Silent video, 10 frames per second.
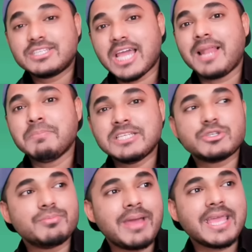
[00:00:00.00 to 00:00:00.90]
tell me
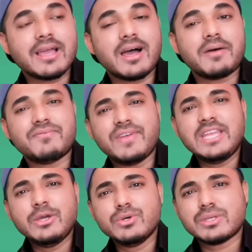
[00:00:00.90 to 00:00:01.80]
to make uh,
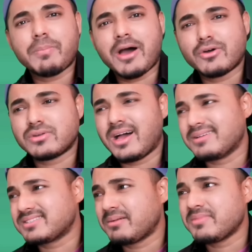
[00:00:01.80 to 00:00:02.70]
videos about
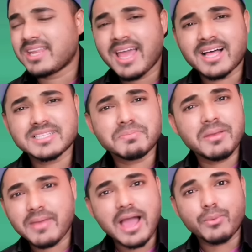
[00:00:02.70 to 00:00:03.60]
uh, something else,
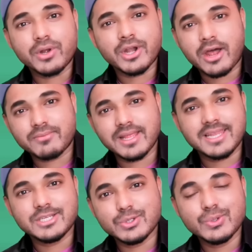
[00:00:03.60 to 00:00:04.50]
maybe I would not
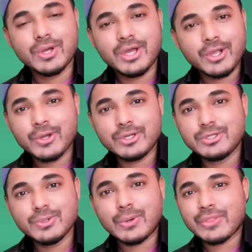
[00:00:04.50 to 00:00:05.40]
really do good
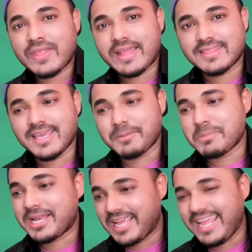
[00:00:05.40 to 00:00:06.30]
do on that thing,
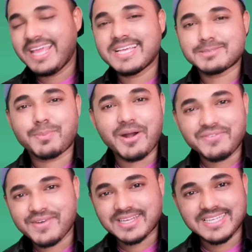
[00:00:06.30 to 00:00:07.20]
but he is
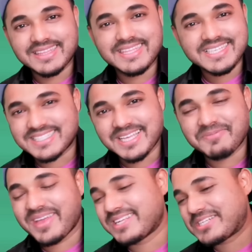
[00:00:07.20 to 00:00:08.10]
perfect in this thing,
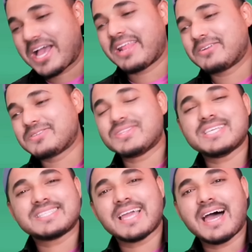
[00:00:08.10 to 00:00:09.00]
man. Shout out to
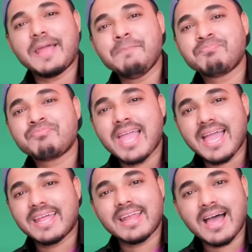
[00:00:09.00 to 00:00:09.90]
this guy,
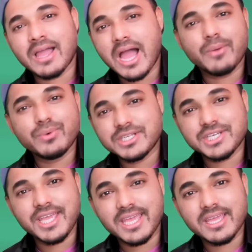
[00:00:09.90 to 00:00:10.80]
and I, I wish
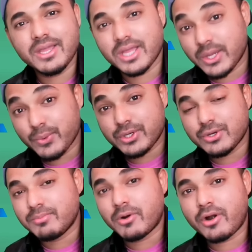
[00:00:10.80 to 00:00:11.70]
he, he he would
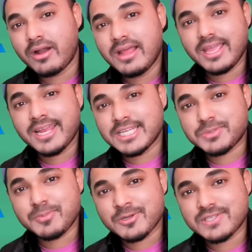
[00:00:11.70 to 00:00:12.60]
do more
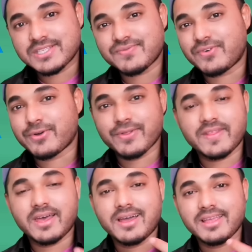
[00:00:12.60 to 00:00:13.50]
English music for
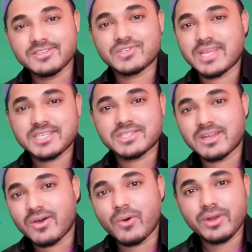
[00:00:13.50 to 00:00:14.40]
the
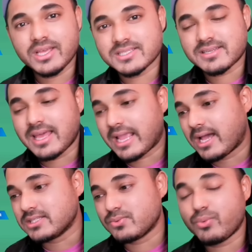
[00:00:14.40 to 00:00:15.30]
international audience like
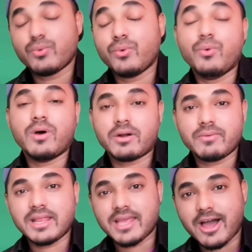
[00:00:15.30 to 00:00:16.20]
us who, who are
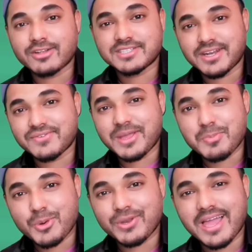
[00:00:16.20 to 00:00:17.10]
really outside of
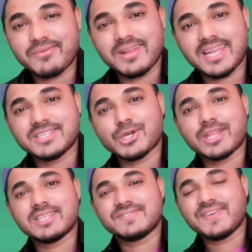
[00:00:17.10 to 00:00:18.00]
Cambodia. I really
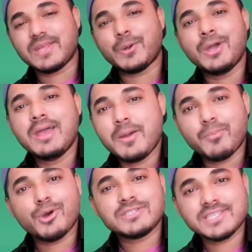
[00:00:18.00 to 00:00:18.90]
enjoyed this video,
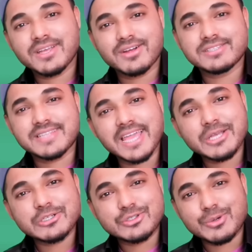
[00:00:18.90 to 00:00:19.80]
boys and girls.
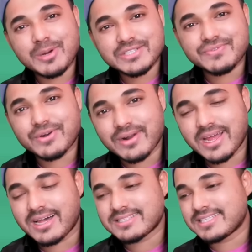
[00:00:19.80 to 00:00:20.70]
Thank you so much for
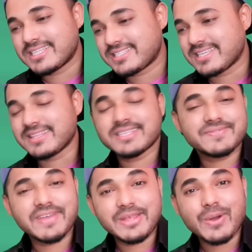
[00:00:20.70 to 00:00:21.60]
uh, suggesting this
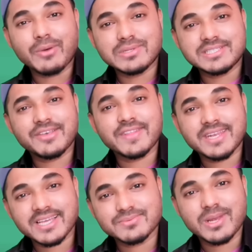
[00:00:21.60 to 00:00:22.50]
video. I will see you in the
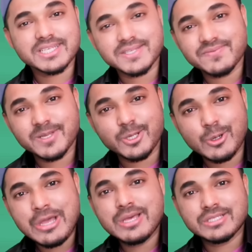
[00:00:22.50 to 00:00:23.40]
next reaction video.
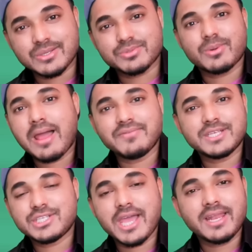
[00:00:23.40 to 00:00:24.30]
Subscribe
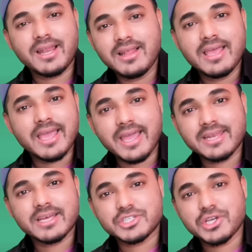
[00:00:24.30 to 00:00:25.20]
the channel,
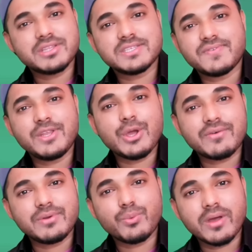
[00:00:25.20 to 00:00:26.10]
and uh, share this video
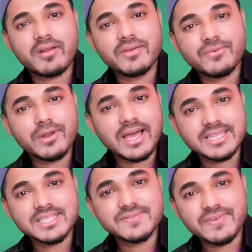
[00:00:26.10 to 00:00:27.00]
everywhere if you
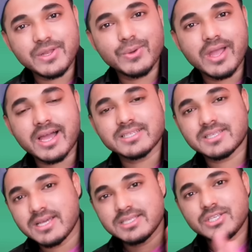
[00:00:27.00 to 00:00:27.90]
like this video, guys.
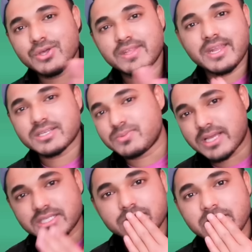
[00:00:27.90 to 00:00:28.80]
See you in the next
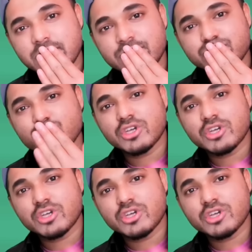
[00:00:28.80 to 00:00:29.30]
reaction video.